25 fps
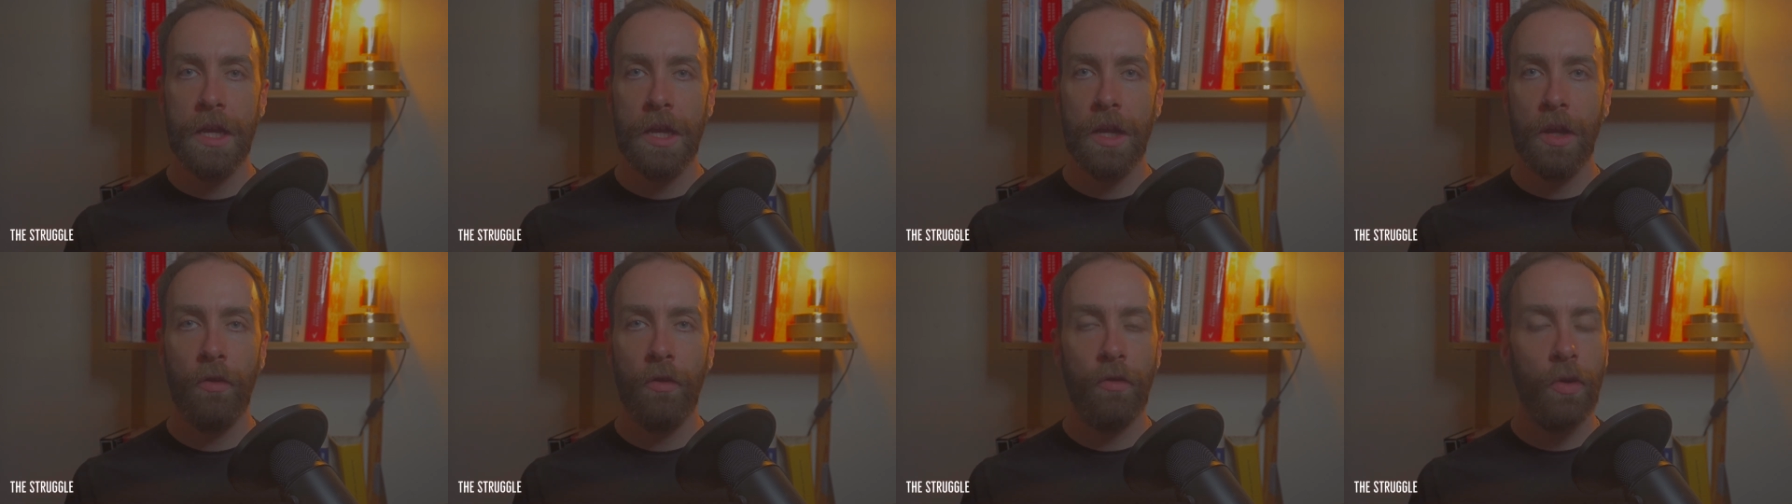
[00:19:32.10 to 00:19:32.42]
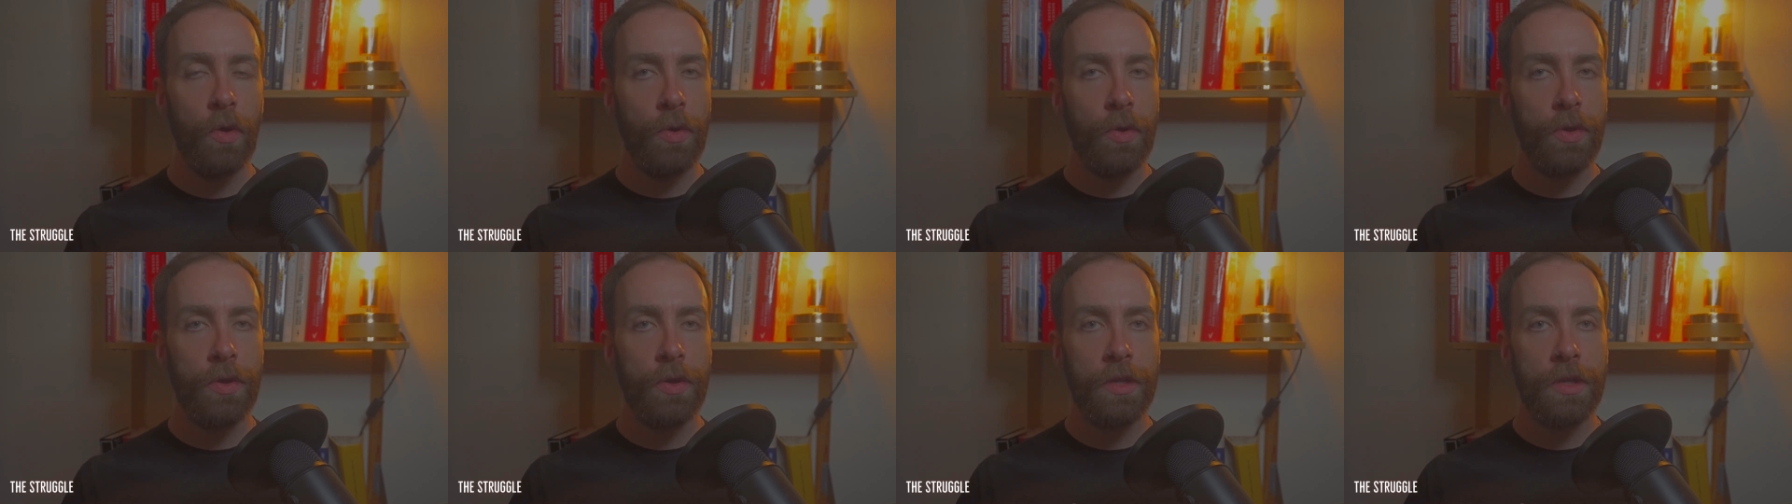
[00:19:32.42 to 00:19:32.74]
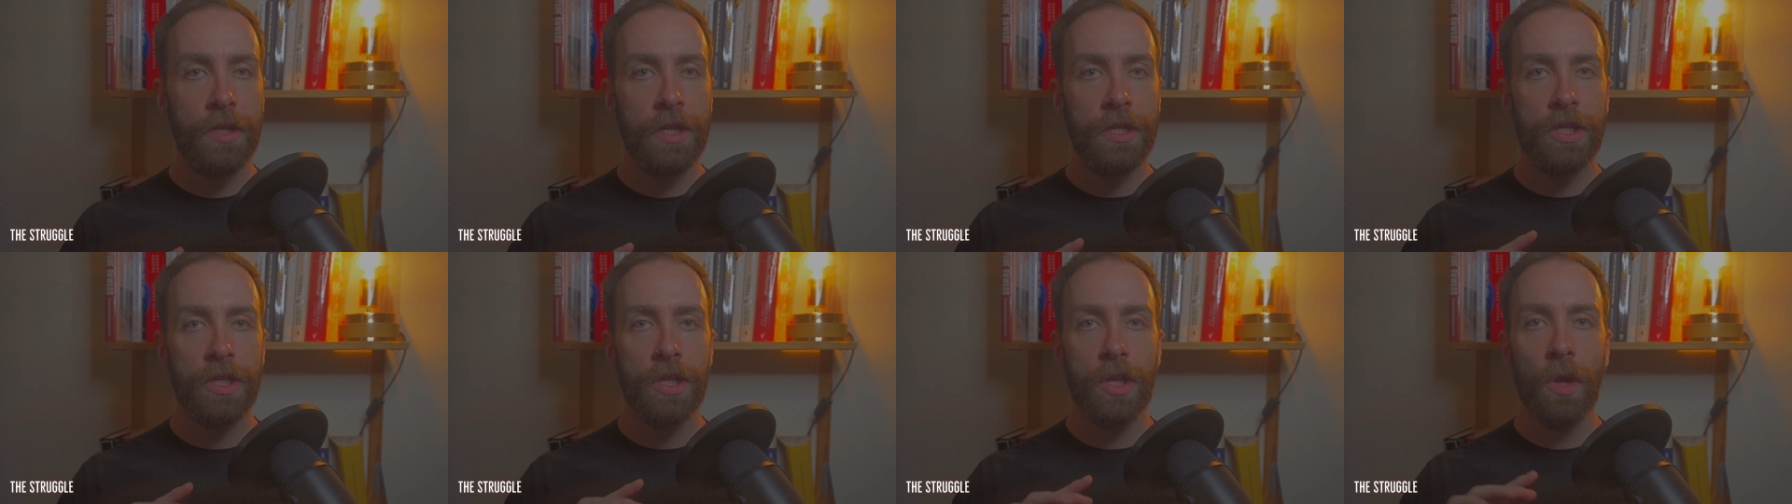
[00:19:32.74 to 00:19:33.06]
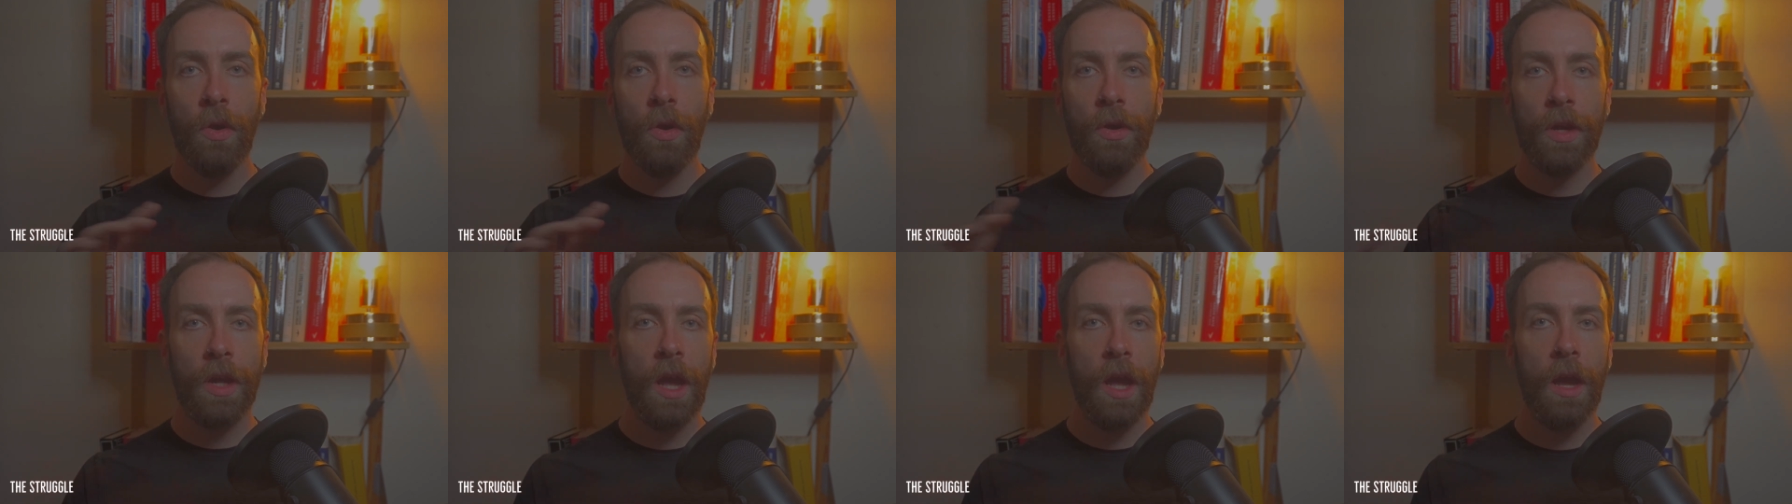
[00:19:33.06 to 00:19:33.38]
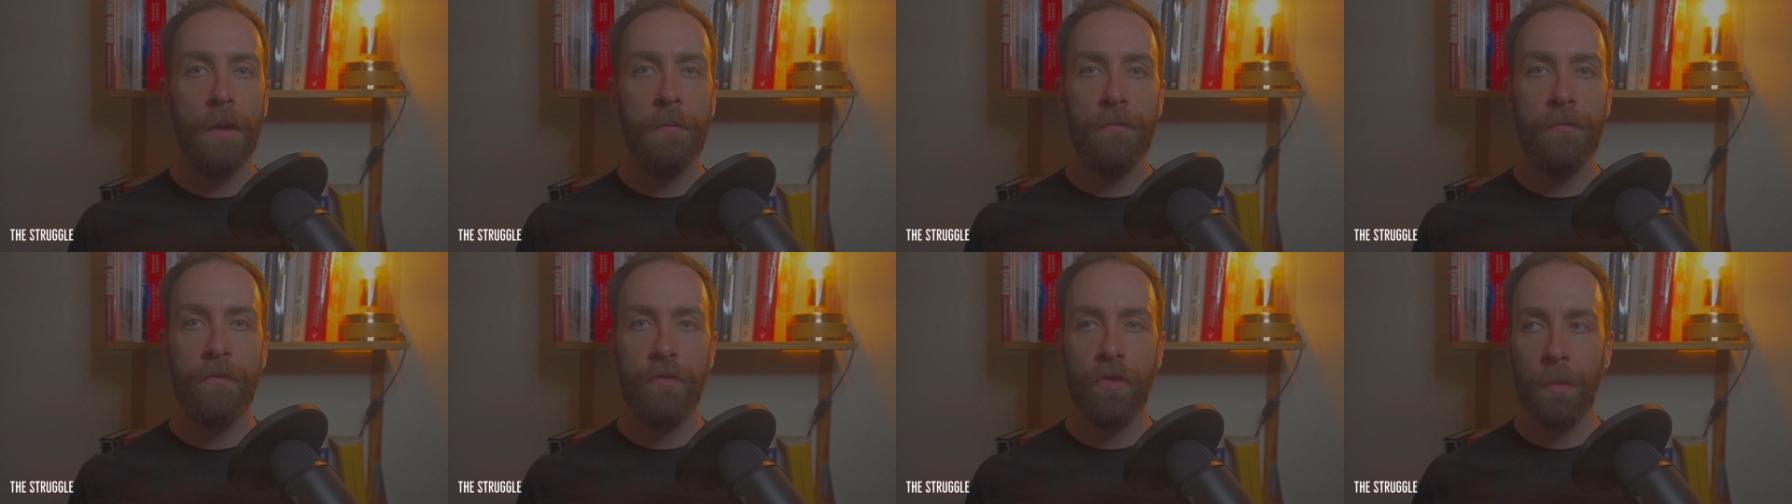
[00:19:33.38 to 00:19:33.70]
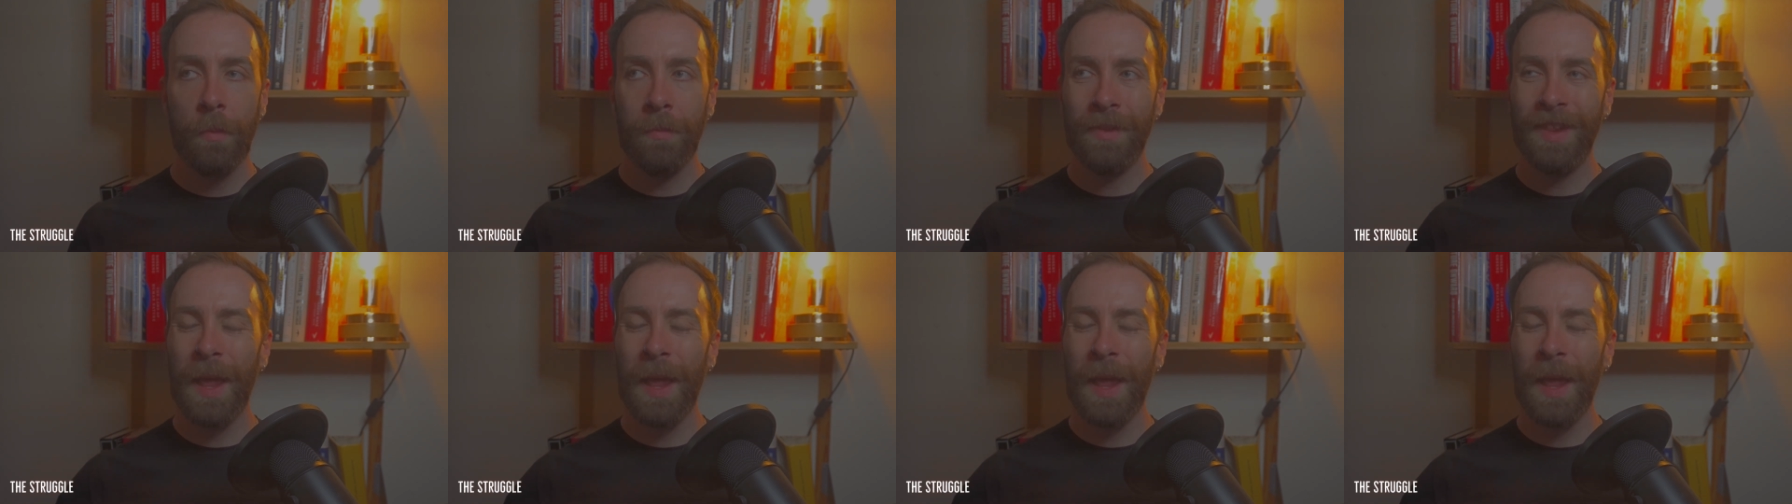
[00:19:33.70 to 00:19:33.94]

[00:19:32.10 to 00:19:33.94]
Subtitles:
Growth does not come from